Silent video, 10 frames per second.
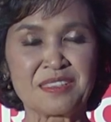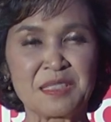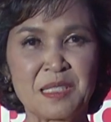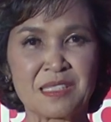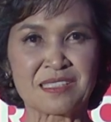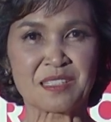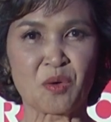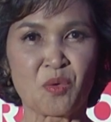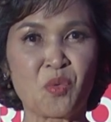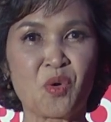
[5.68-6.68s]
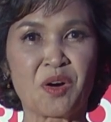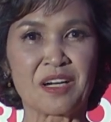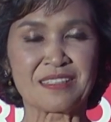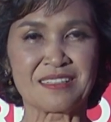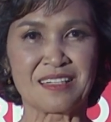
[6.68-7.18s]
this
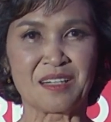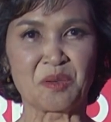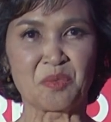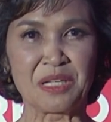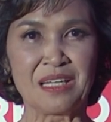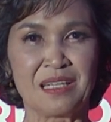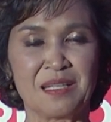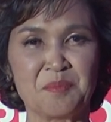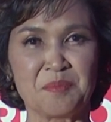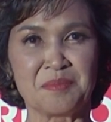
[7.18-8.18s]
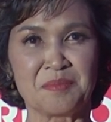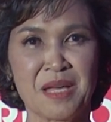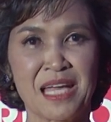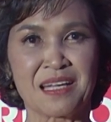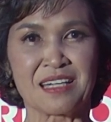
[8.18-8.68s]
award uh, really
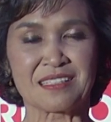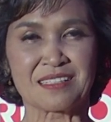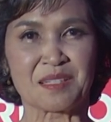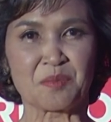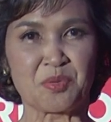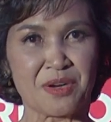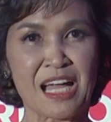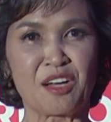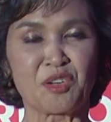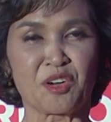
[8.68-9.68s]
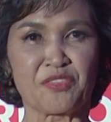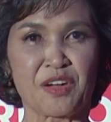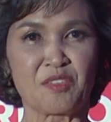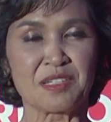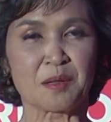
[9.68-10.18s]
makes us proud of
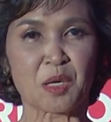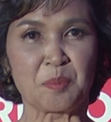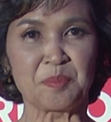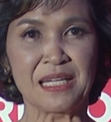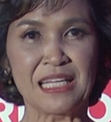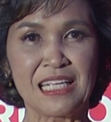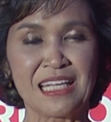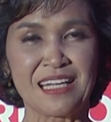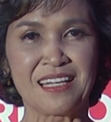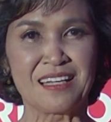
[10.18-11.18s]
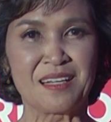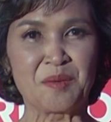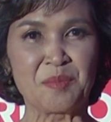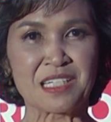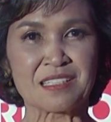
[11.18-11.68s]
our company
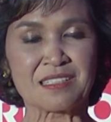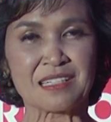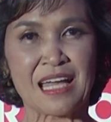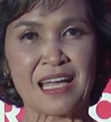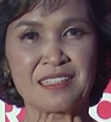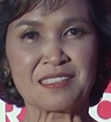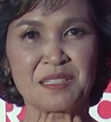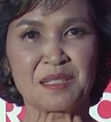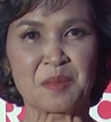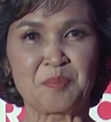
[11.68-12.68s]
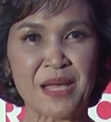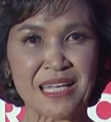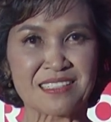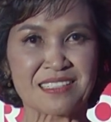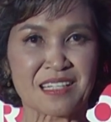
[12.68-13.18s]
because as the
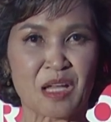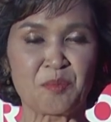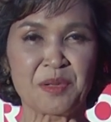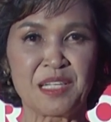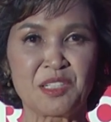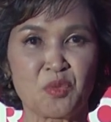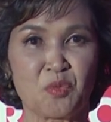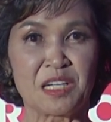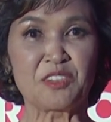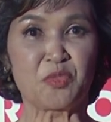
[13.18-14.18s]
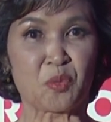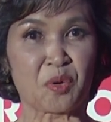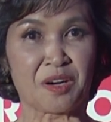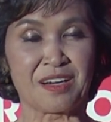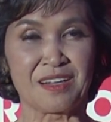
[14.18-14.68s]
best company to work
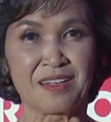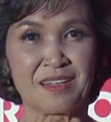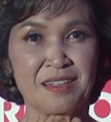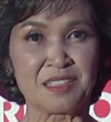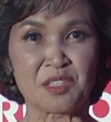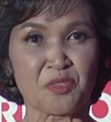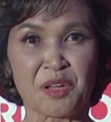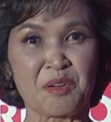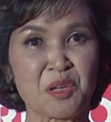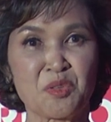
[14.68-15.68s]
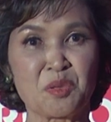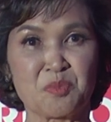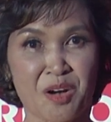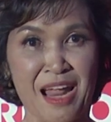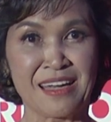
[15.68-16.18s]
for is a very good
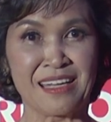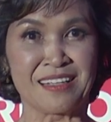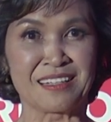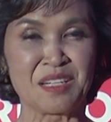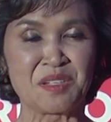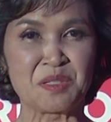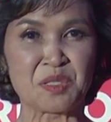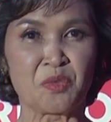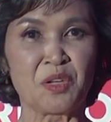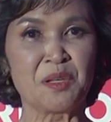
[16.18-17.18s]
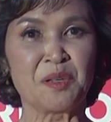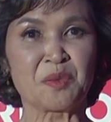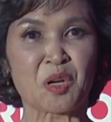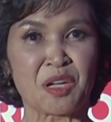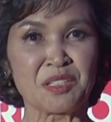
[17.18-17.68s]
branding. So
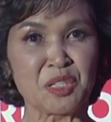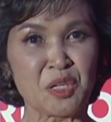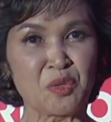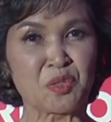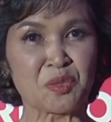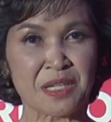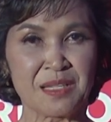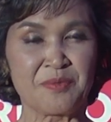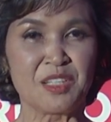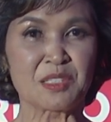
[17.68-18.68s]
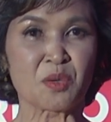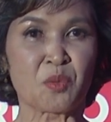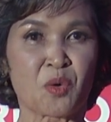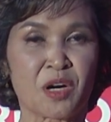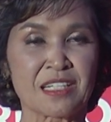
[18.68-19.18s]
we continue to keep this
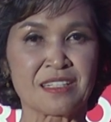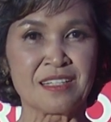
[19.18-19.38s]
award